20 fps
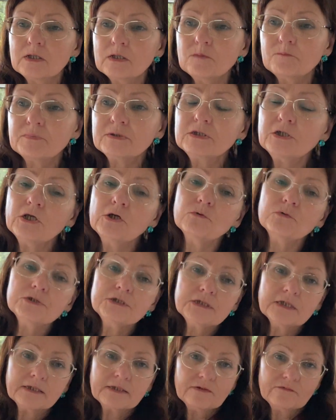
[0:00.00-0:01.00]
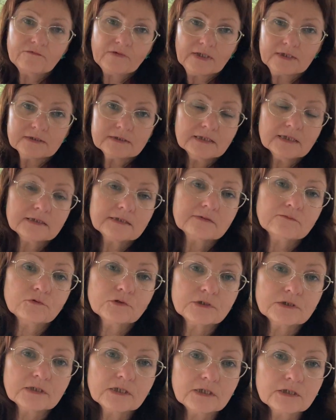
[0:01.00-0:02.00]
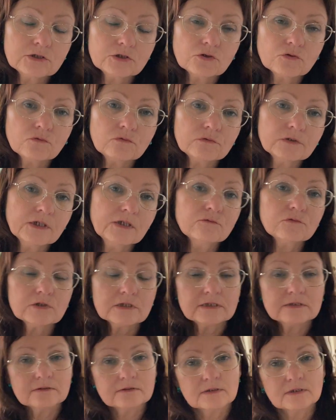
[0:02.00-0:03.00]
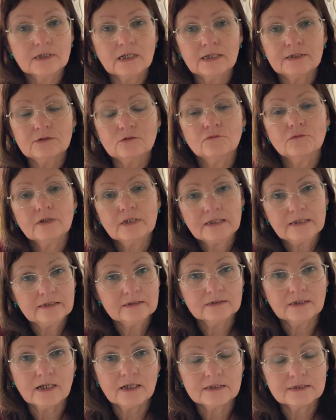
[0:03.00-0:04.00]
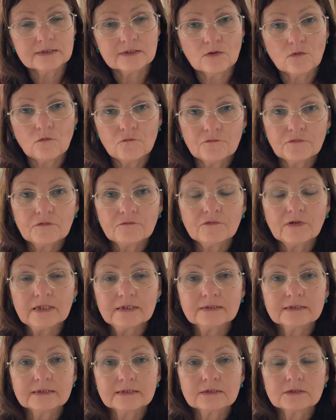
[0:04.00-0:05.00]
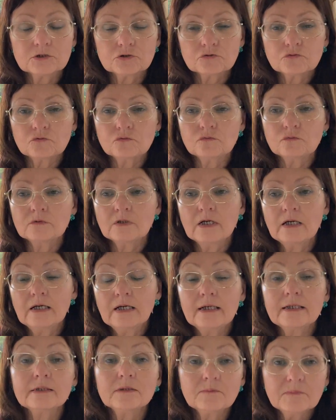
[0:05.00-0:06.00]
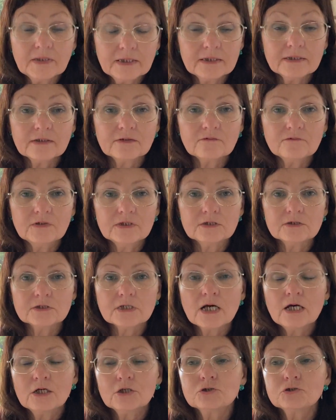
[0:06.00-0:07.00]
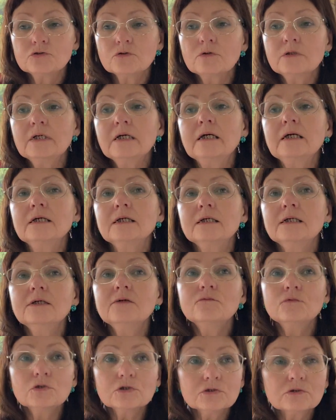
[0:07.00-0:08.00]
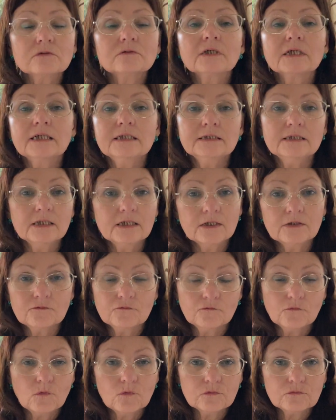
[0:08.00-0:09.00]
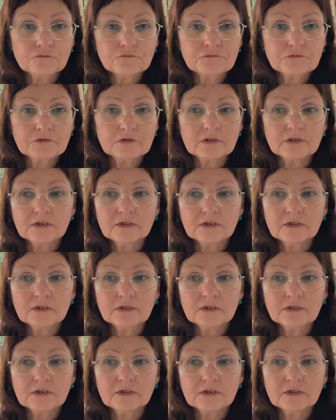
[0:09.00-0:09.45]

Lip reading: patriotic events. That was his role. He was kind of organizer of events at school and making videos. So he was already involved